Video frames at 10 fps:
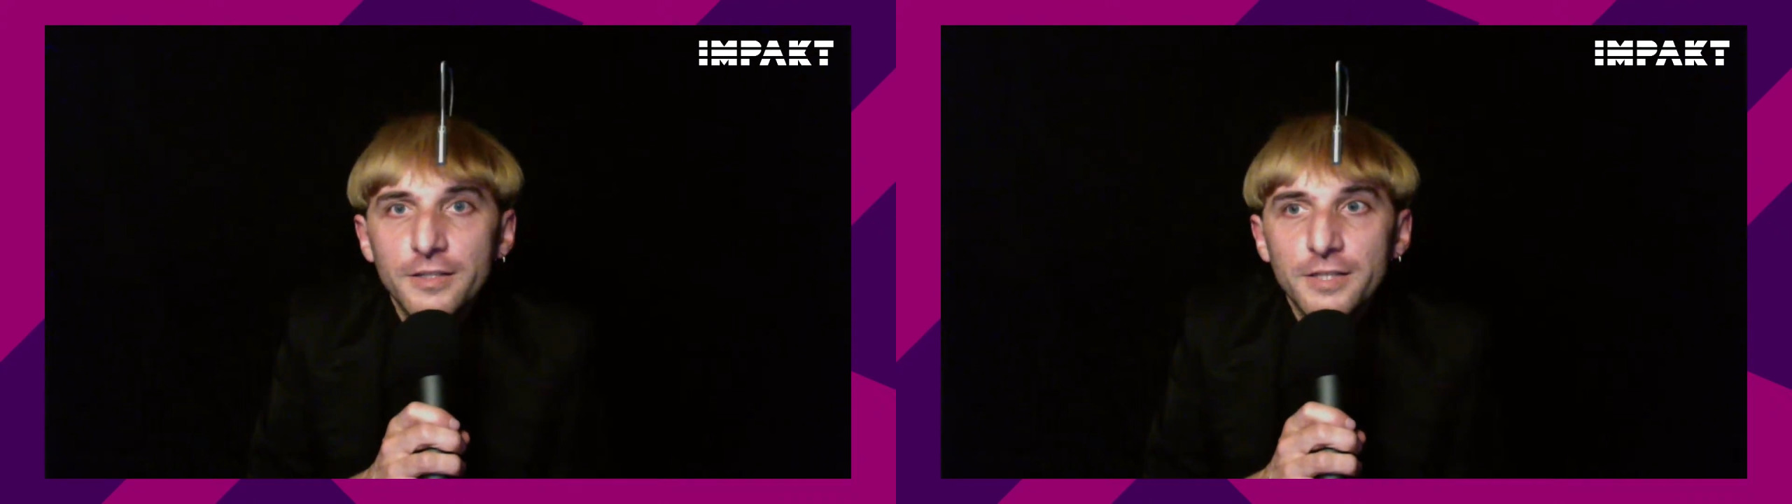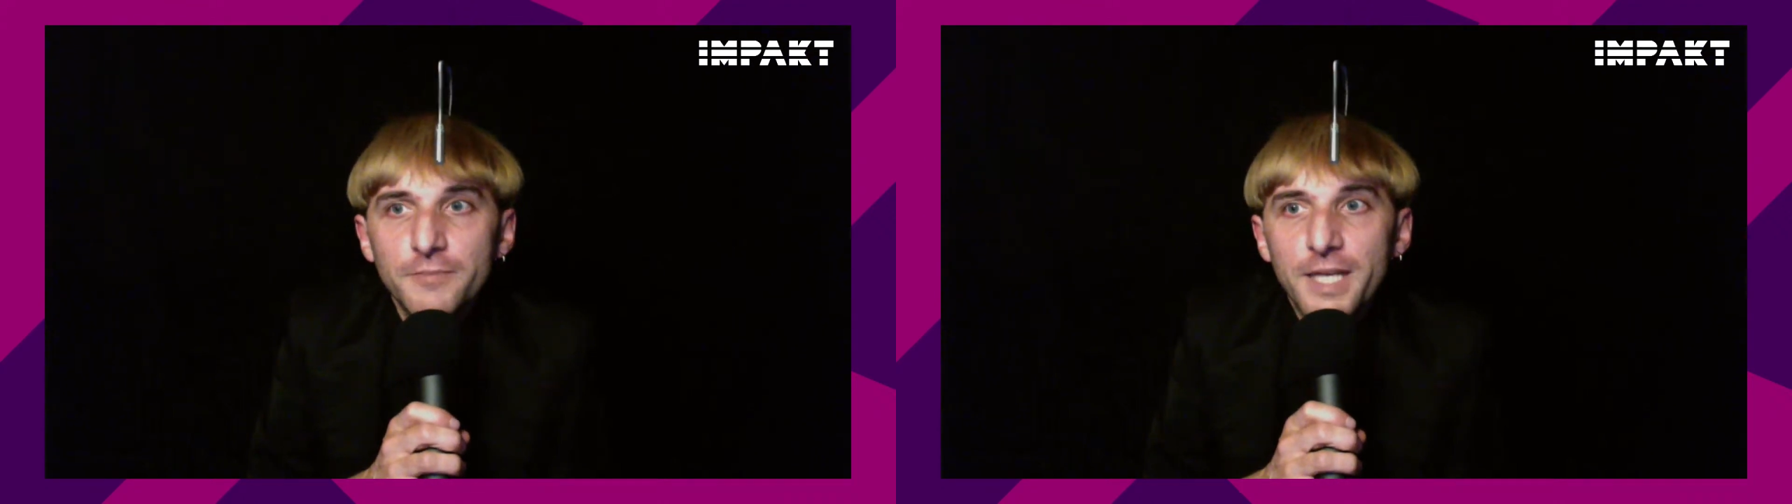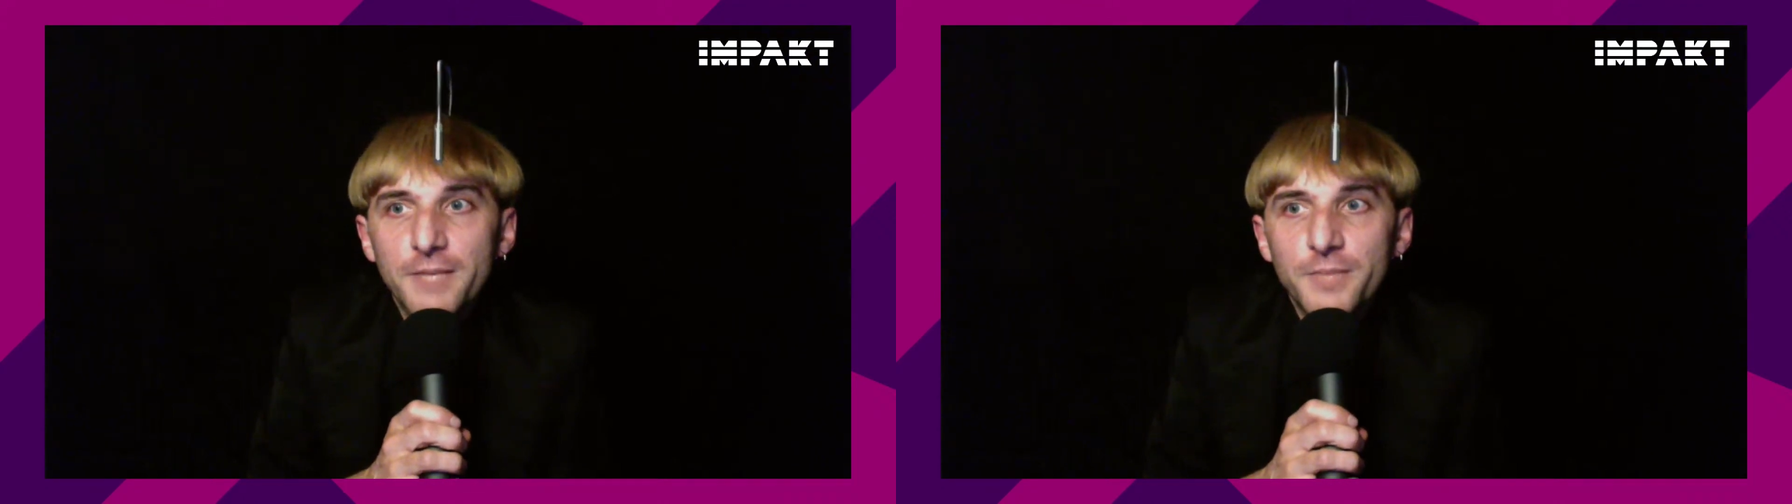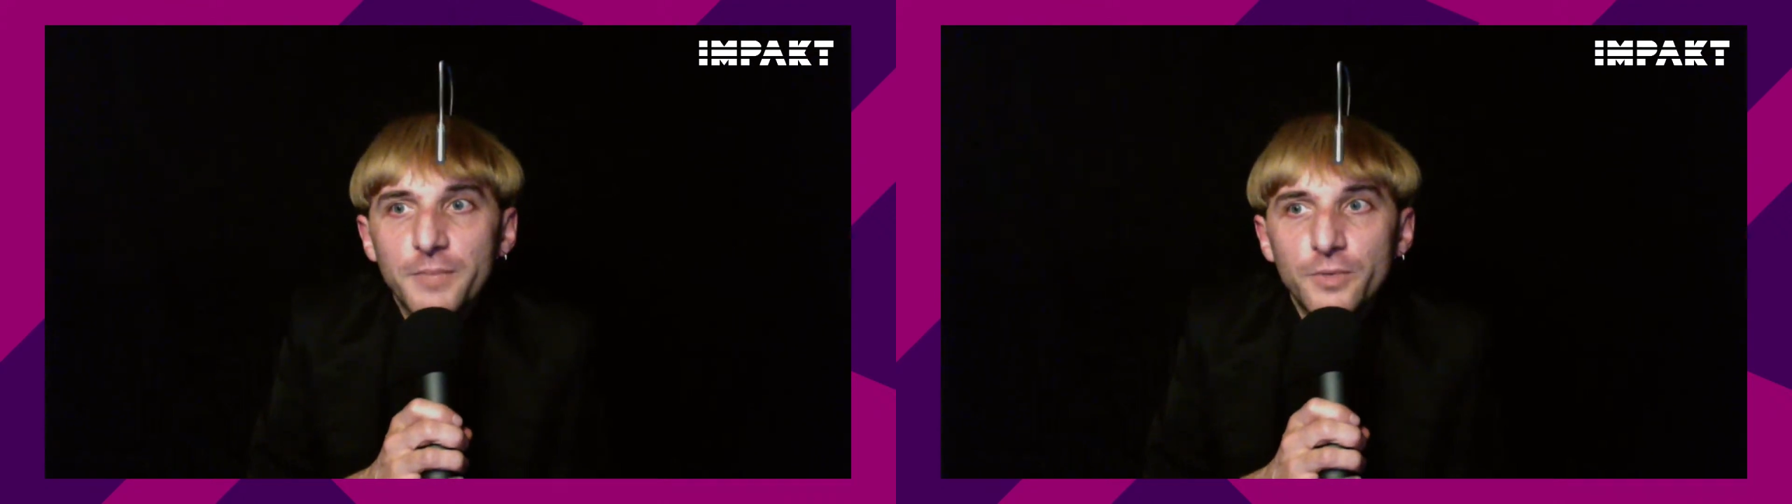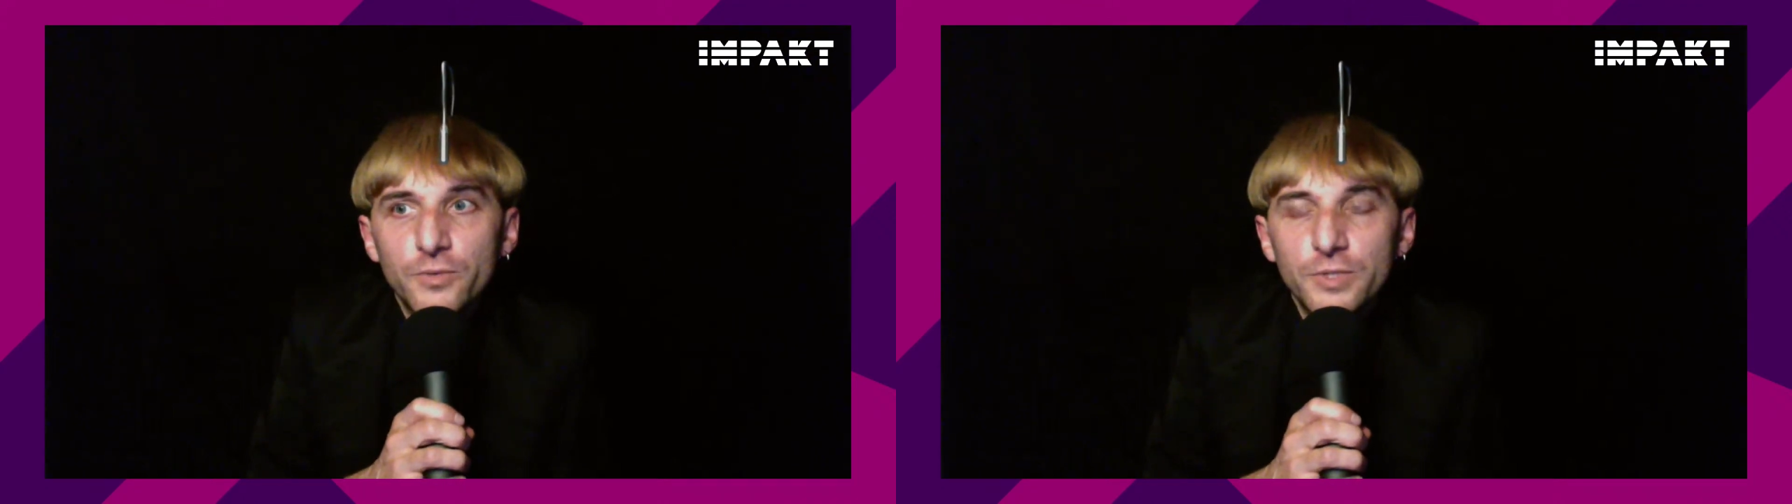that many
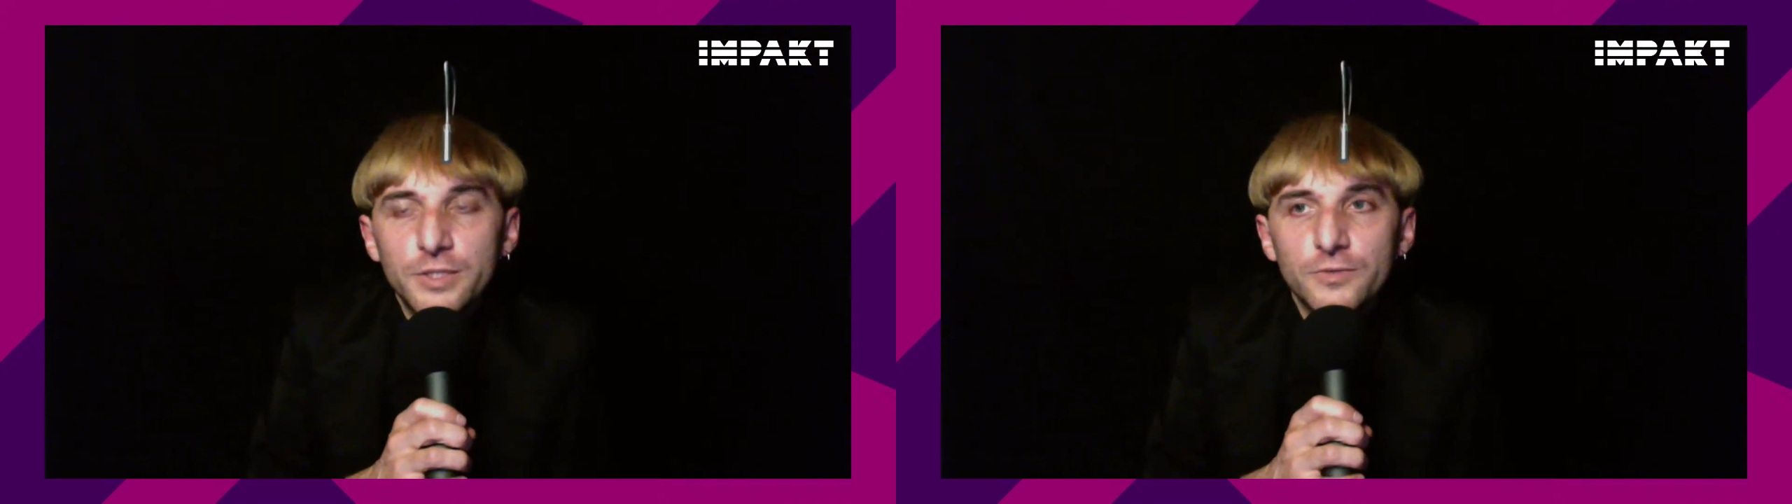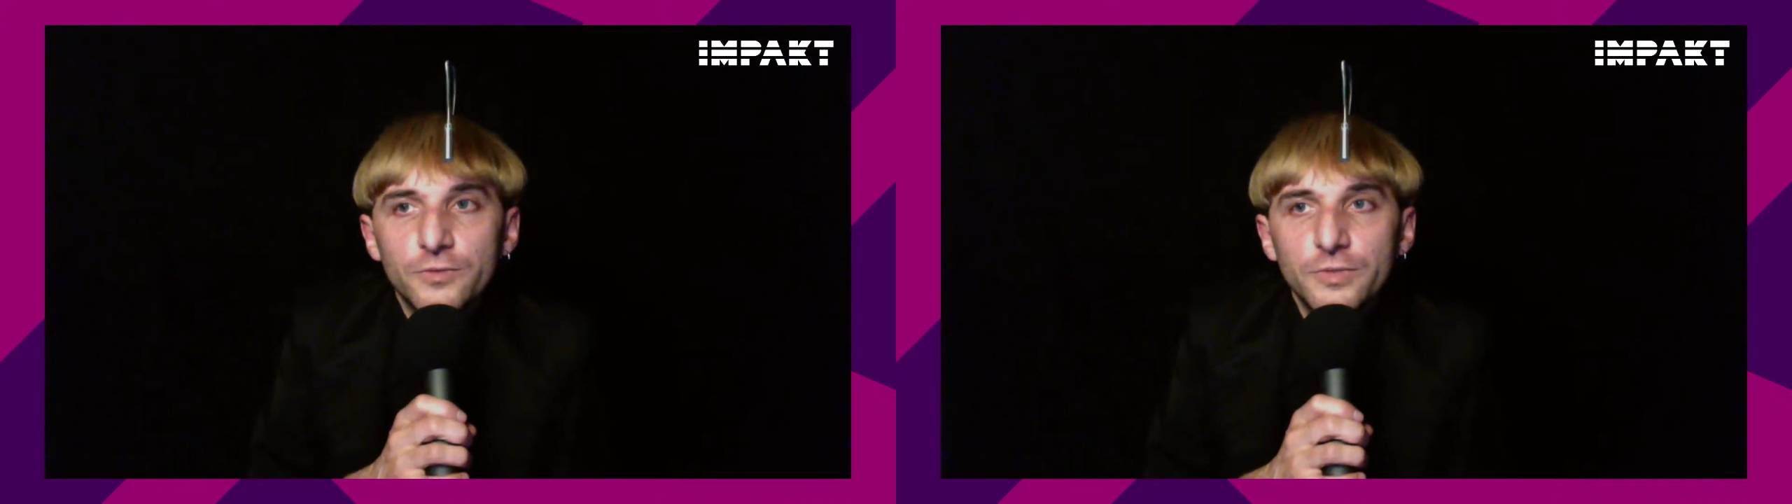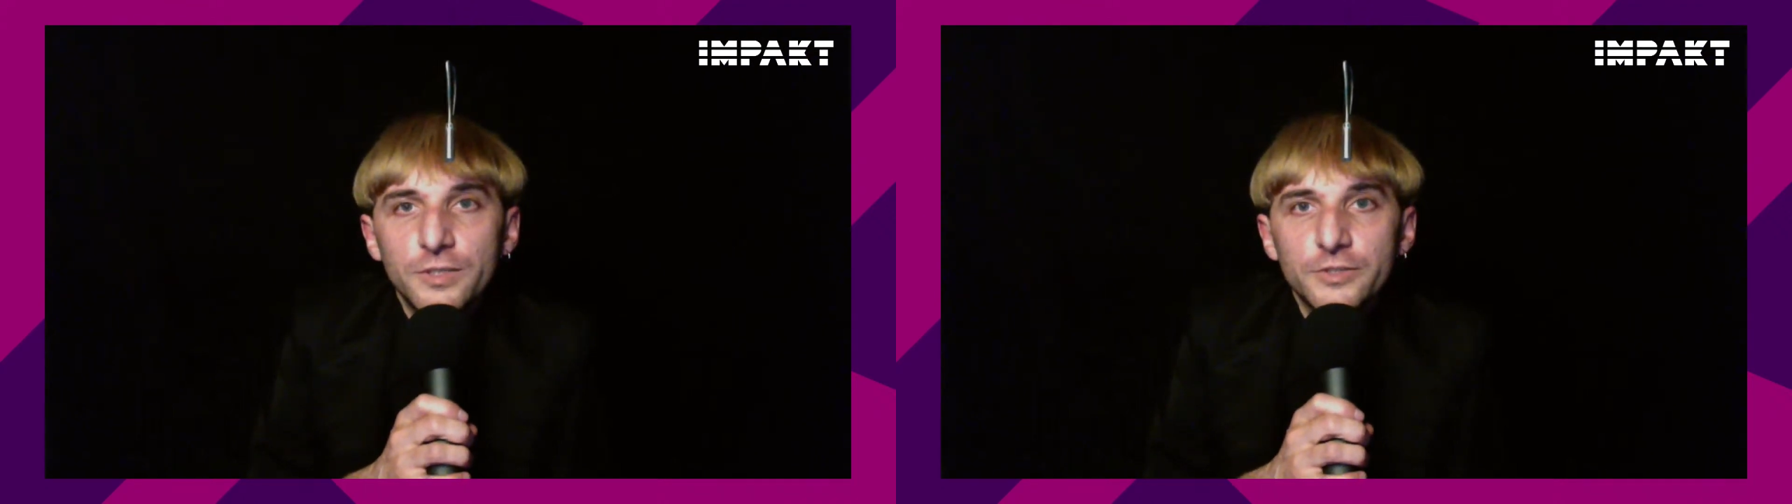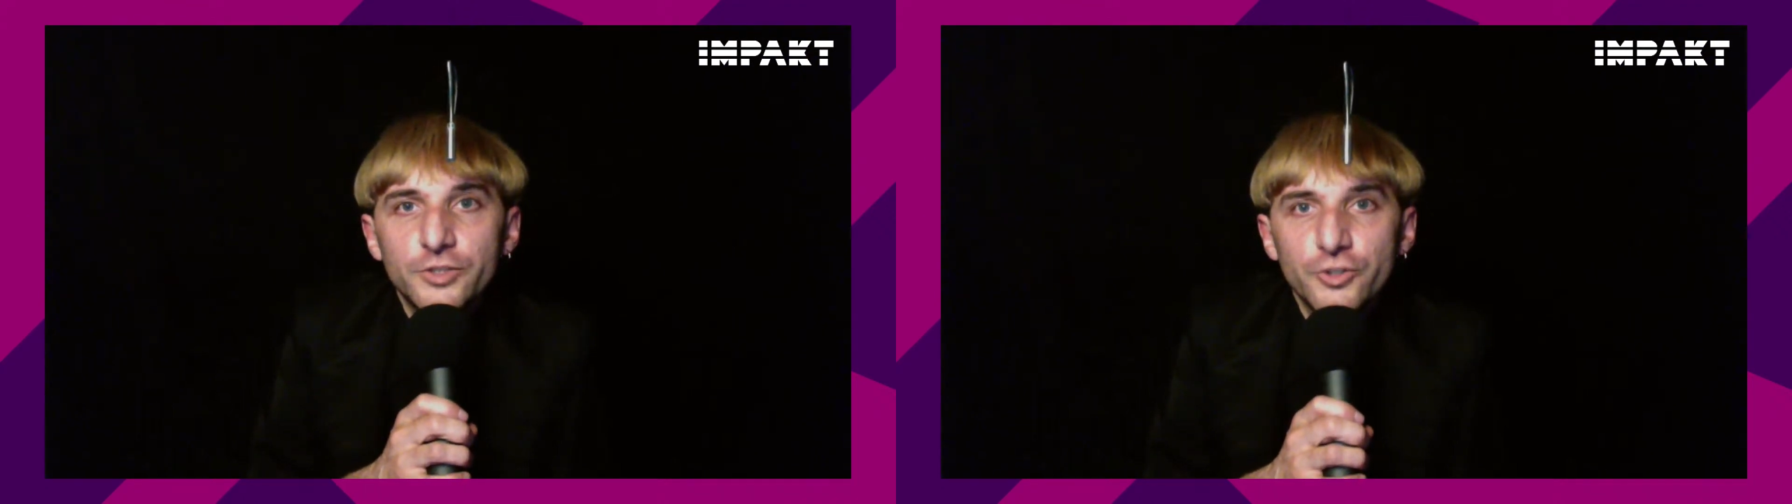people will